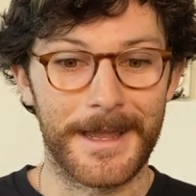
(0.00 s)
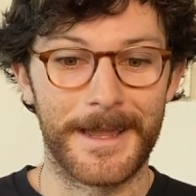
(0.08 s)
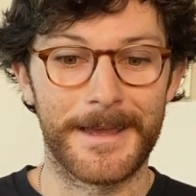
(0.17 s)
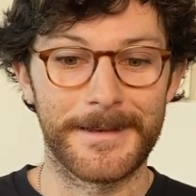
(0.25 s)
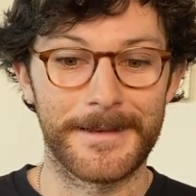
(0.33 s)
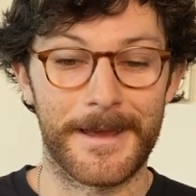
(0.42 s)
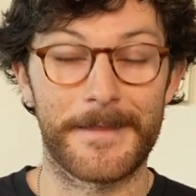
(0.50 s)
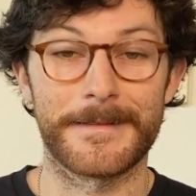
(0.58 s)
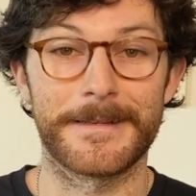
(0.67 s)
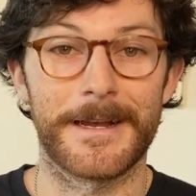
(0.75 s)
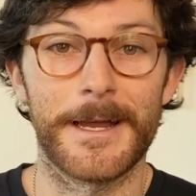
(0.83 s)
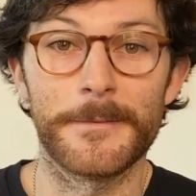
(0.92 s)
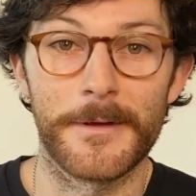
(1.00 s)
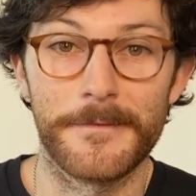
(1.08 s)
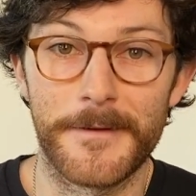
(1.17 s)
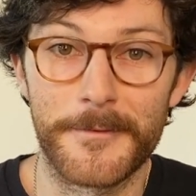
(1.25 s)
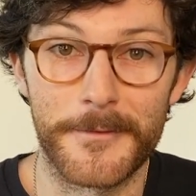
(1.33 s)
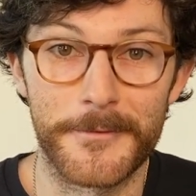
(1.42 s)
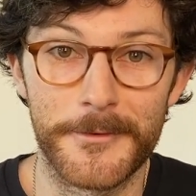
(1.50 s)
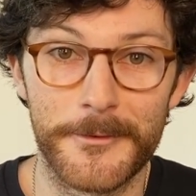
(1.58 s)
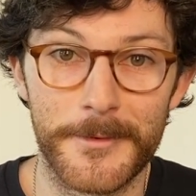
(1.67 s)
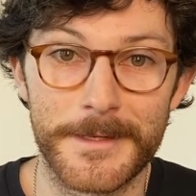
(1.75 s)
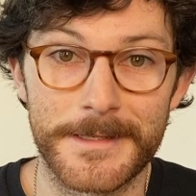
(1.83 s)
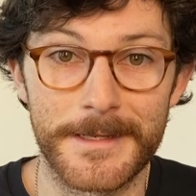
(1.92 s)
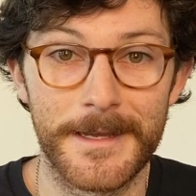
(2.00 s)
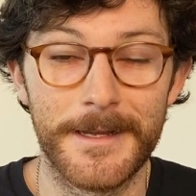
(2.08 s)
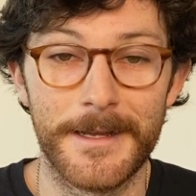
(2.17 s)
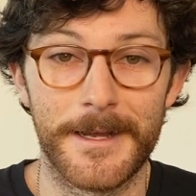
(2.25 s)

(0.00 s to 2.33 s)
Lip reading: and at the time, my favorite food was